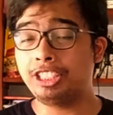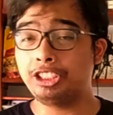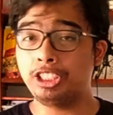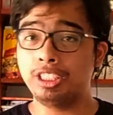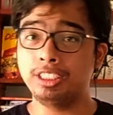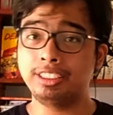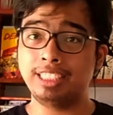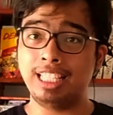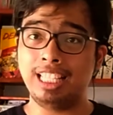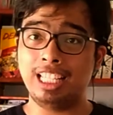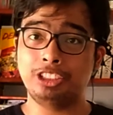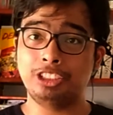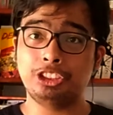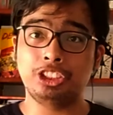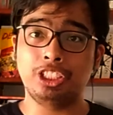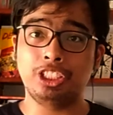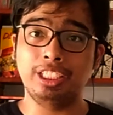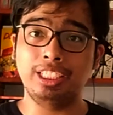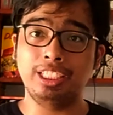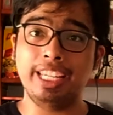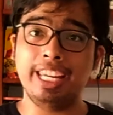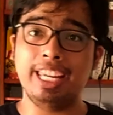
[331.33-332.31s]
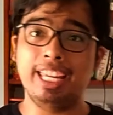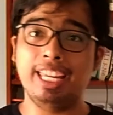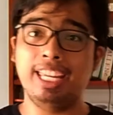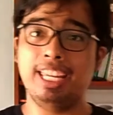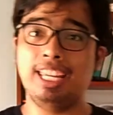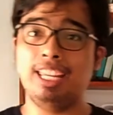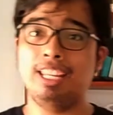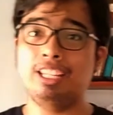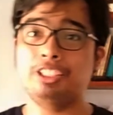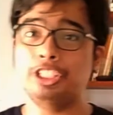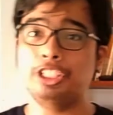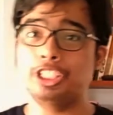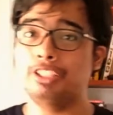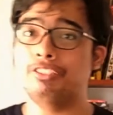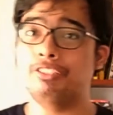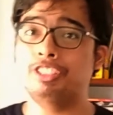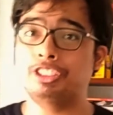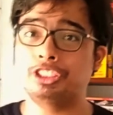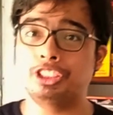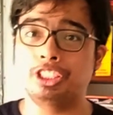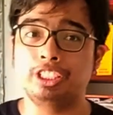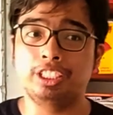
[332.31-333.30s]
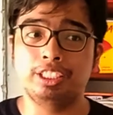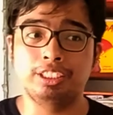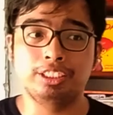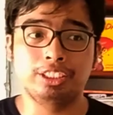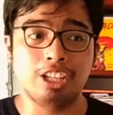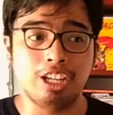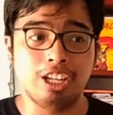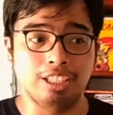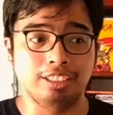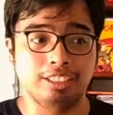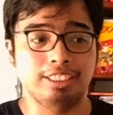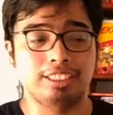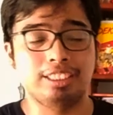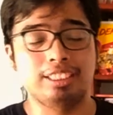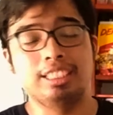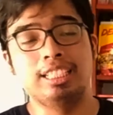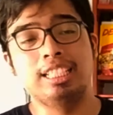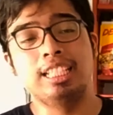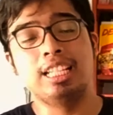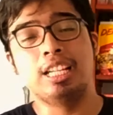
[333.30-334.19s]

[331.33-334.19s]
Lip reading: selection and Eurovision songs,